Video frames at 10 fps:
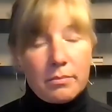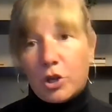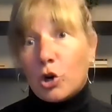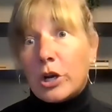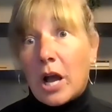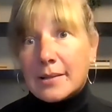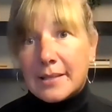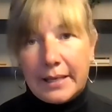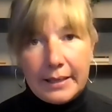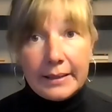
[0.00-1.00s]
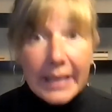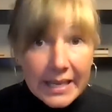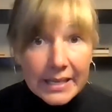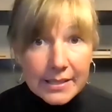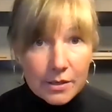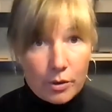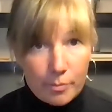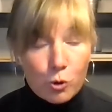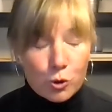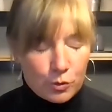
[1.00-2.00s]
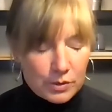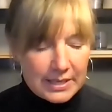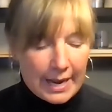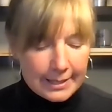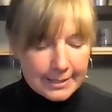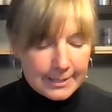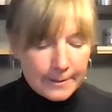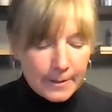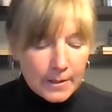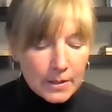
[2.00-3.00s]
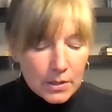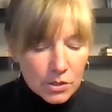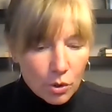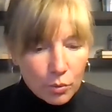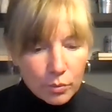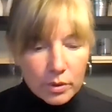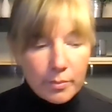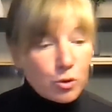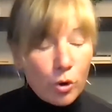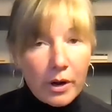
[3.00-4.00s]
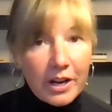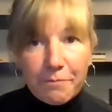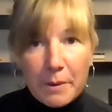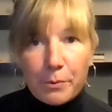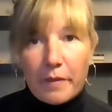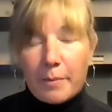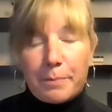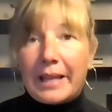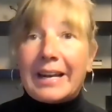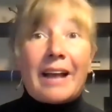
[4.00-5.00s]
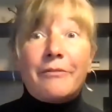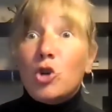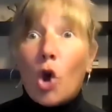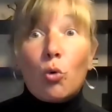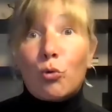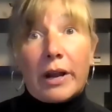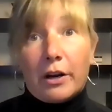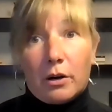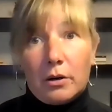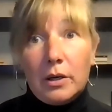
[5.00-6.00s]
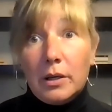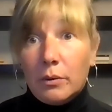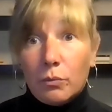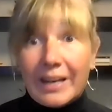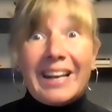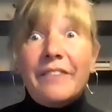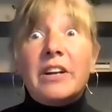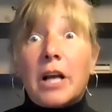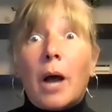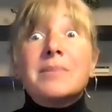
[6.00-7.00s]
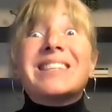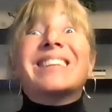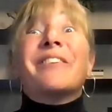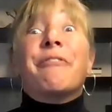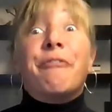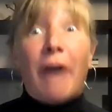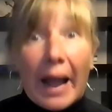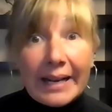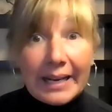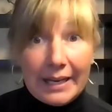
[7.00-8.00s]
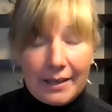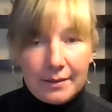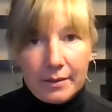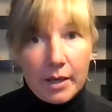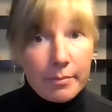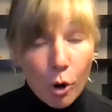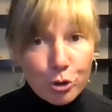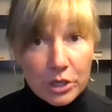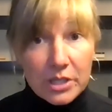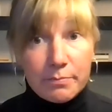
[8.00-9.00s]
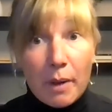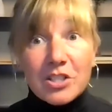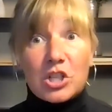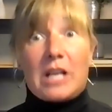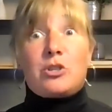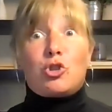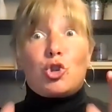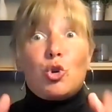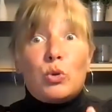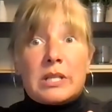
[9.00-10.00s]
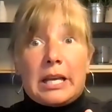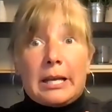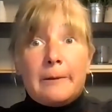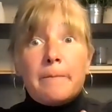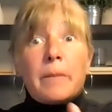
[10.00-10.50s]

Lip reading: curiosity. These are emotional states. So the majority of people on the planet have no rigor when it even comes to defining emotions, much less choosing